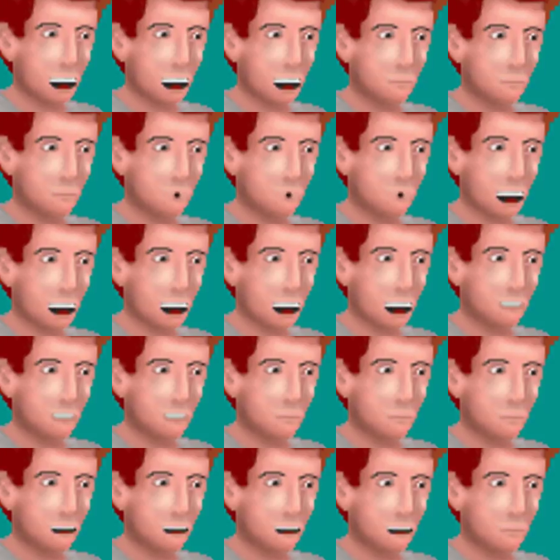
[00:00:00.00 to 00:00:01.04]
Yeah,
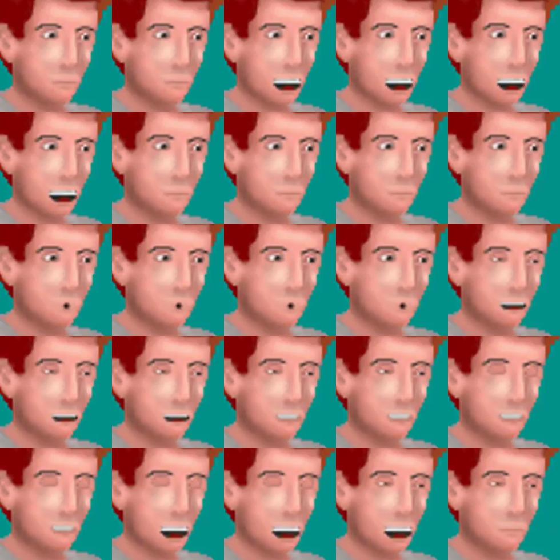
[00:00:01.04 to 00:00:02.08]
some guy who claimed to be the
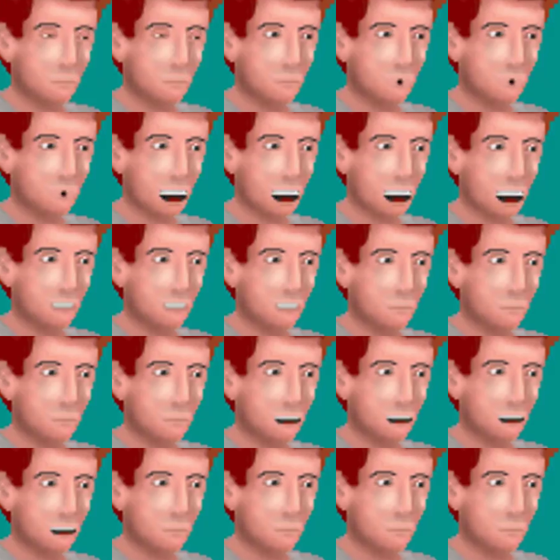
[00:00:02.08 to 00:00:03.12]
host of some show
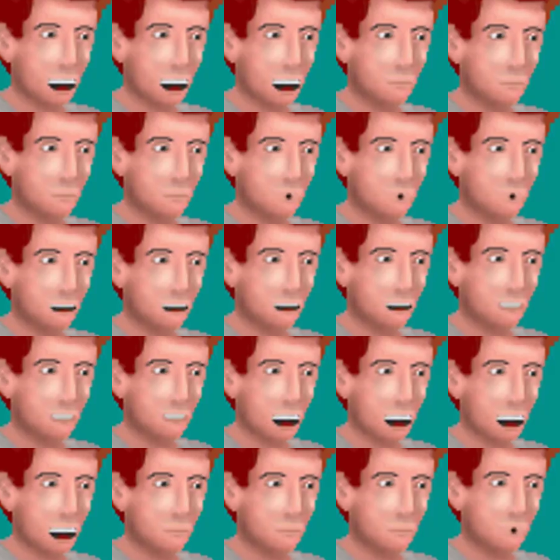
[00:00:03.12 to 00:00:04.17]
wants me to go and give
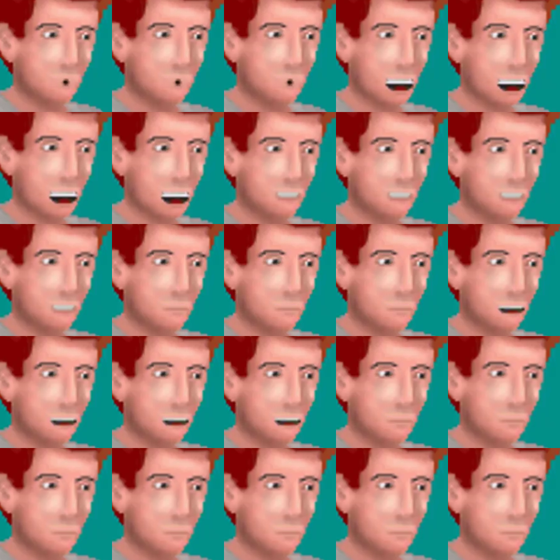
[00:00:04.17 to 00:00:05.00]
an interview or something.